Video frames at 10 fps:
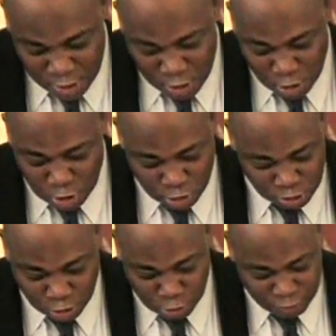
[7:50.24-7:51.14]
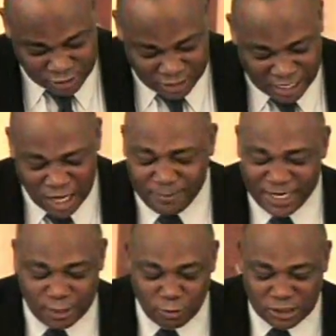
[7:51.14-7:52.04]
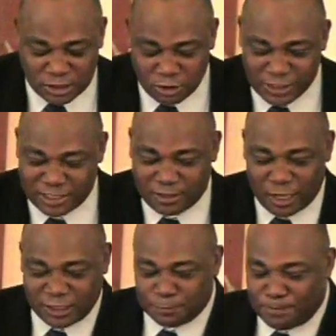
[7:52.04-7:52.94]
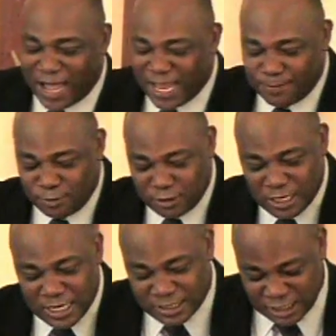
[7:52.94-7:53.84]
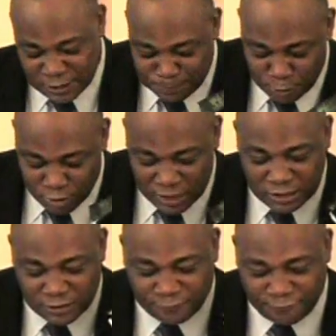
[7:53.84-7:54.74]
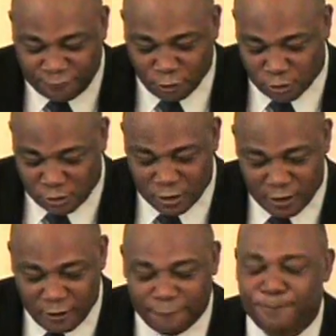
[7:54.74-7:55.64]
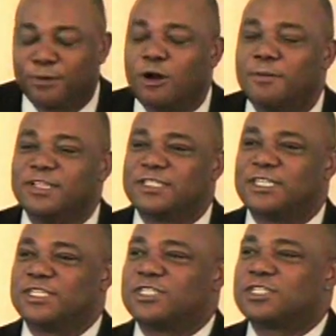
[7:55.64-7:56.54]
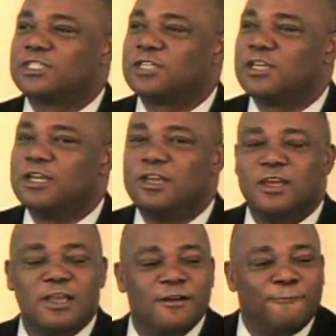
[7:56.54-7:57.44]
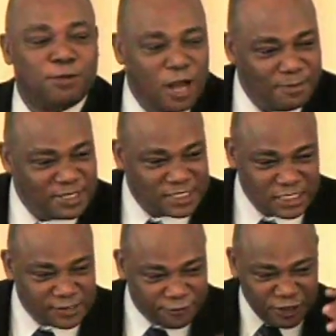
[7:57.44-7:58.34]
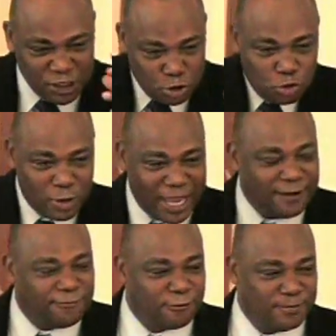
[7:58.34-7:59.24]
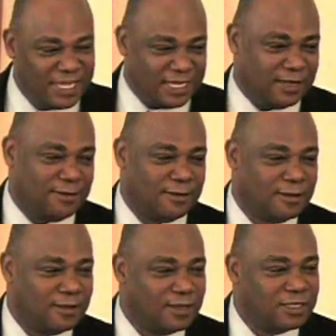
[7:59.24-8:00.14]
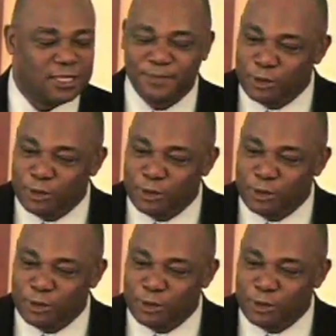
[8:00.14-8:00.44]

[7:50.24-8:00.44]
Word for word: Oh, glory to God. How many of us know that the Bible, this book is full of promises? Promises for you and for me to be